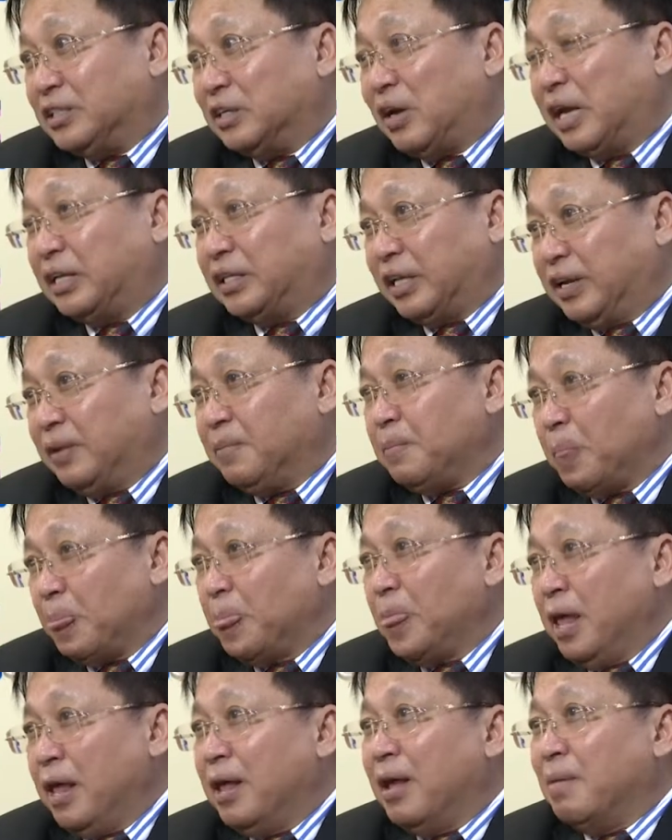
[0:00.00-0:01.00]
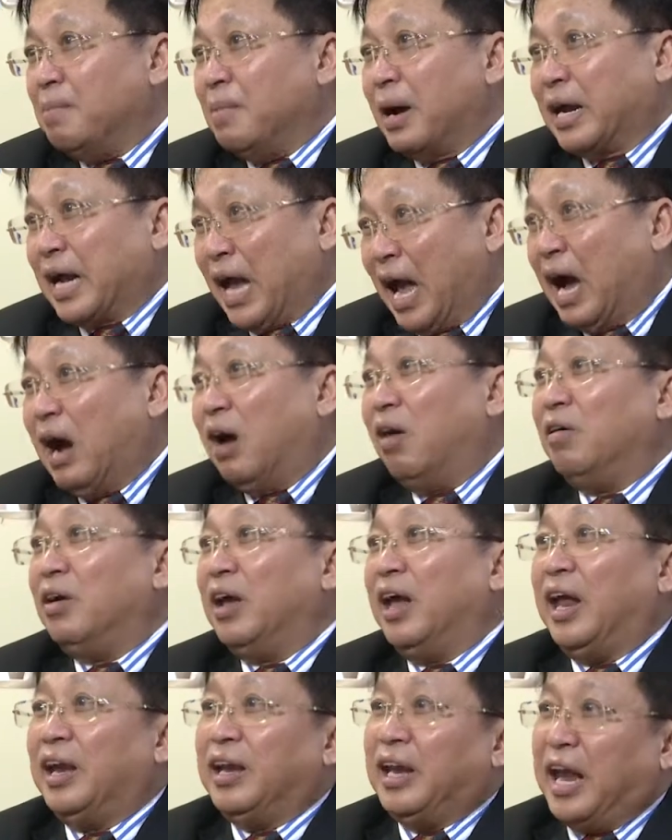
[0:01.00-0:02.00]
So I think Macau
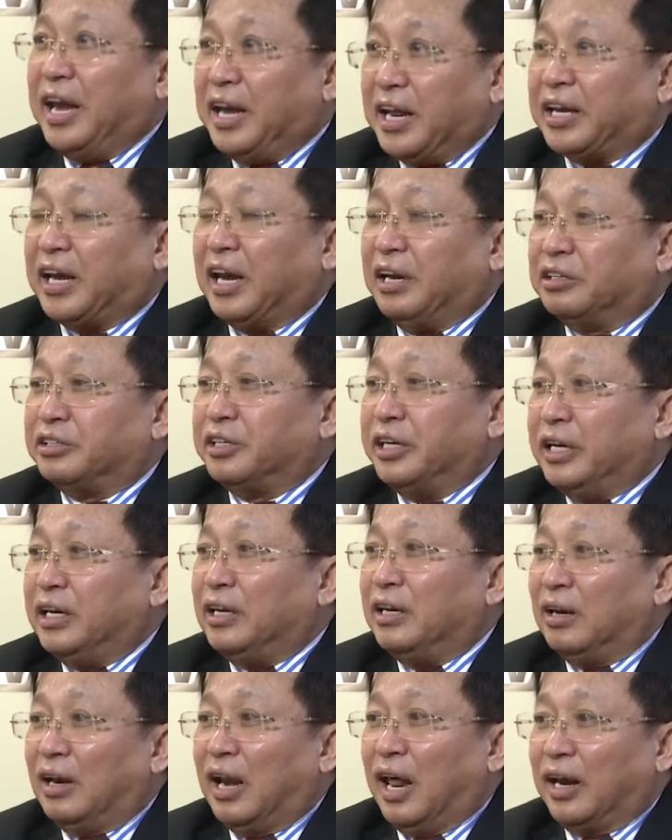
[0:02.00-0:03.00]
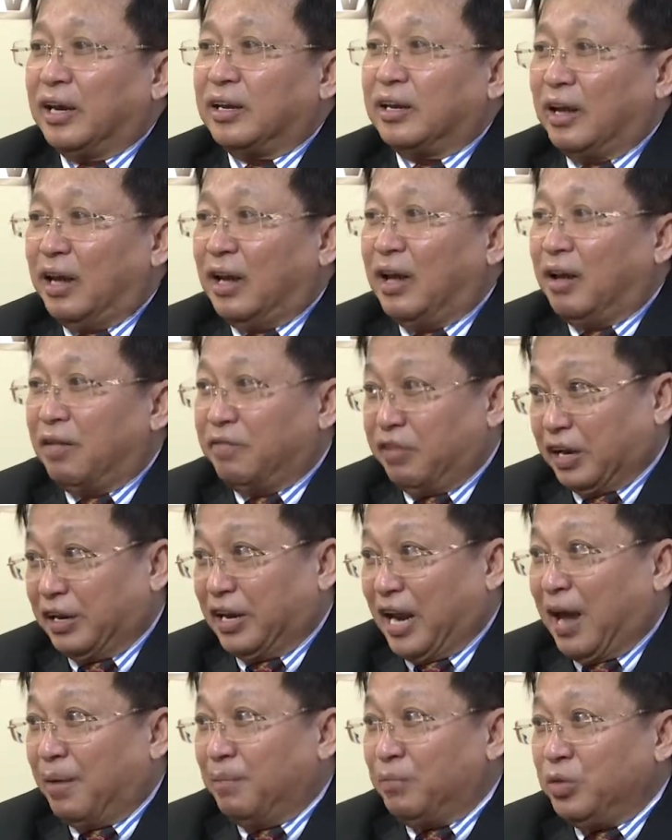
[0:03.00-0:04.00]
and any country like
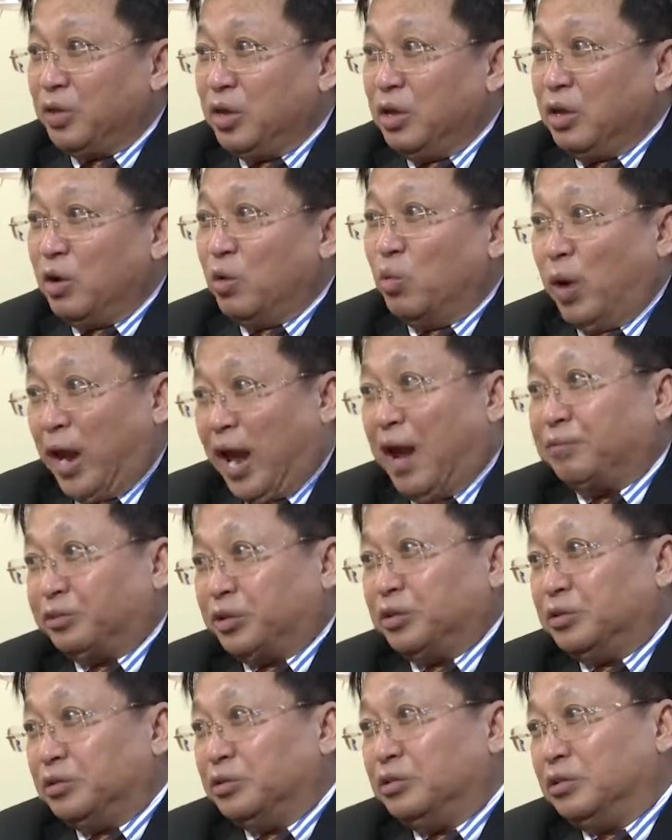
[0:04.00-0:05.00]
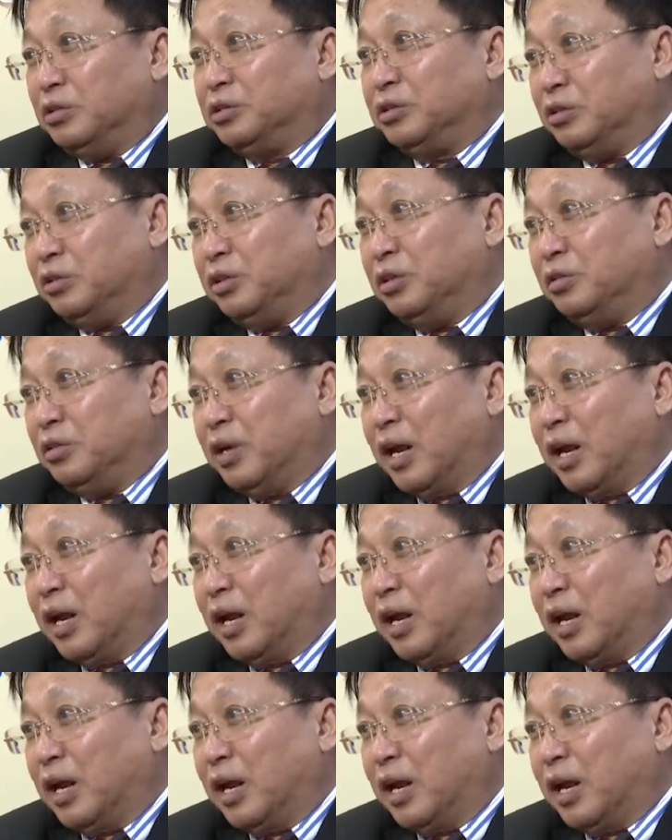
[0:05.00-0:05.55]
Vietnam, we have to do